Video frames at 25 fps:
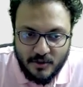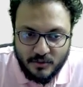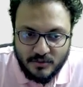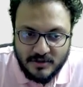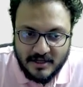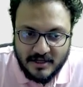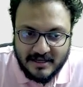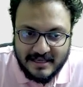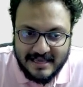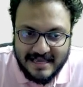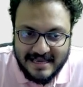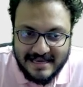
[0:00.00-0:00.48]
the
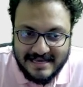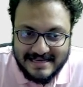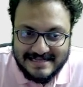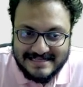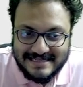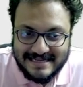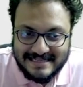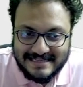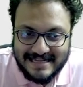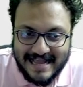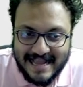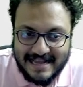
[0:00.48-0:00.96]
king is
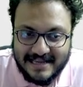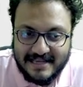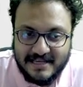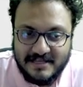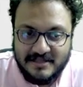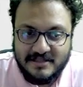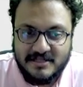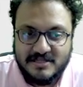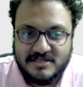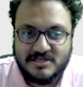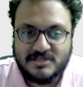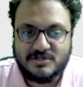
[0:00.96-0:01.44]
attacking
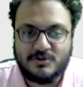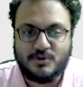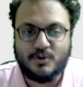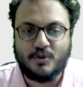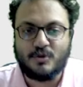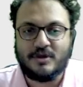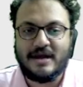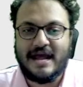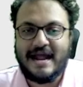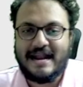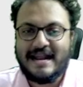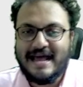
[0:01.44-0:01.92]
this
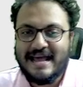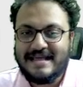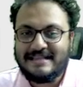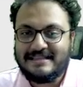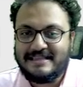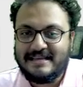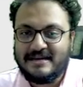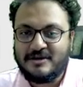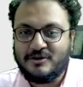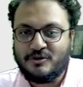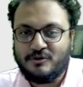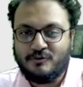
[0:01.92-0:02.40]
rook and i
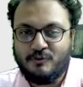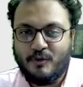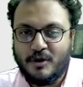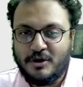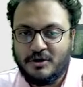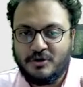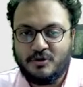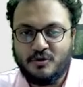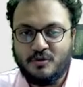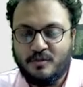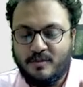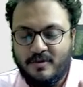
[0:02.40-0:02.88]
think
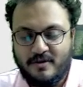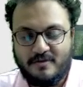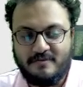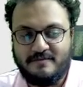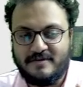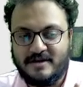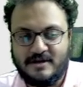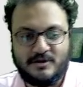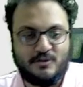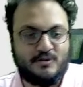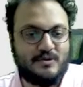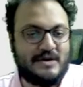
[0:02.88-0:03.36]
what dubov
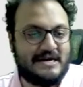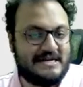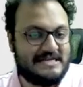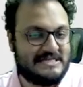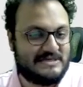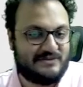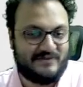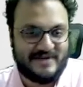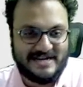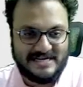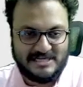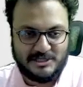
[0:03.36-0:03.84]
will do and he's
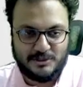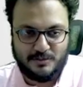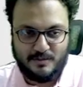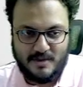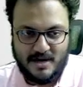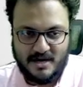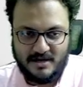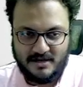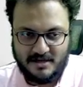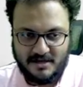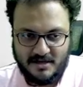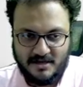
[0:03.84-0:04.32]
very
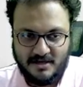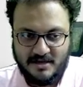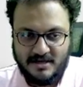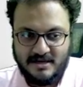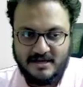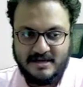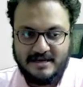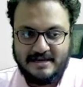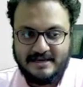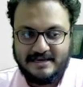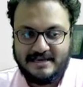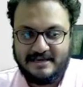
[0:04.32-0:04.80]
smart yeah
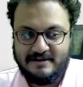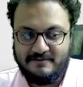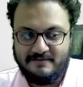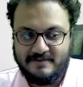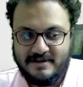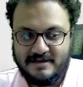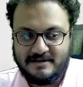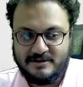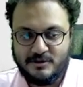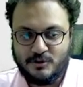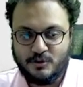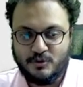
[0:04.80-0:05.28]
he
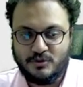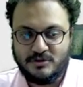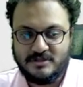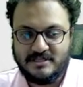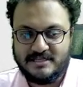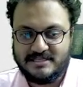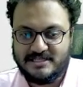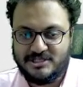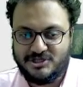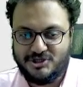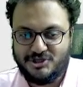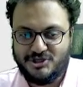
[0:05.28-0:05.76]
will do
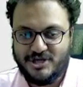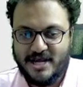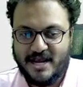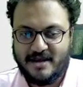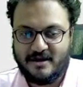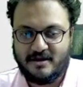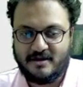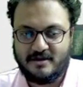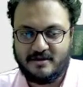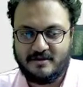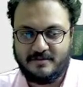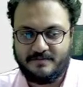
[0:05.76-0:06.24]
this check